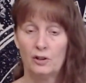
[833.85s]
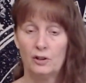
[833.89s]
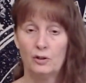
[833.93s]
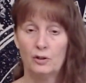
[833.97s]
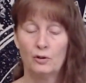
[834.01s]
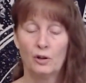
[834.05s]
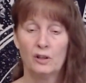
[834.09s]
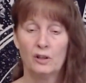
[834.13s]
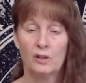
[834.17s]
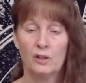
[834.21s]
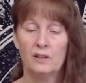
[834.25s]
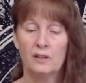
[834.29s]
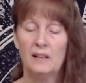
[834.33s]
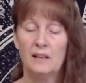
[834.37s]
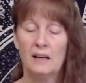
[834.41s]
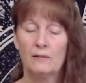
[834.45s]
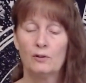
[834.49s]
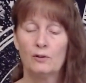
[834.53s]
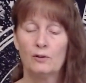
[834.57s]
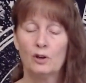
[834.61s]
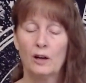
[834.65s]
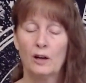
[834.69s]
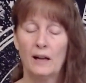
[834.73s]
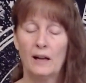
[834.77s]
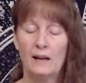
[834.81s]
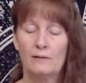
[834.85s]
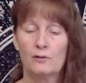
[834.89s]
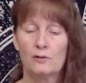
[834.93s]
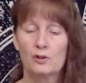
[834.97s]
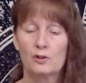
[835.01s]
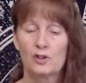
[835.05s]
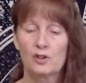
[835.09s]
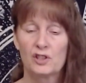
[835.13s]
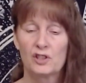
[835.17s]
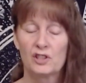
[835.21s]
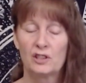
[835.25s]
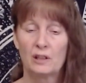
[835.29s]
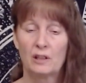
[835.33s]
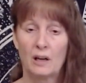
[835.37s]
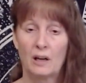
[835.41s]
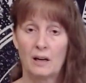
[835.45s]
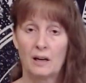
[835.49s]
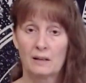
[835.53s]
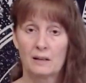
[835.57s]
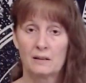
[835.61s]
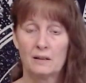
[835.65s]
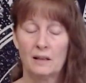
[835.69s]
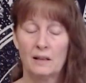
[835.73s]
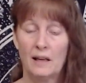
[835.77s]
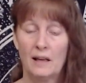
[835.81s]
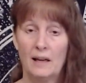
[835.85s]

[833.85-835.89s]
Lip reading: You are never ever stuck,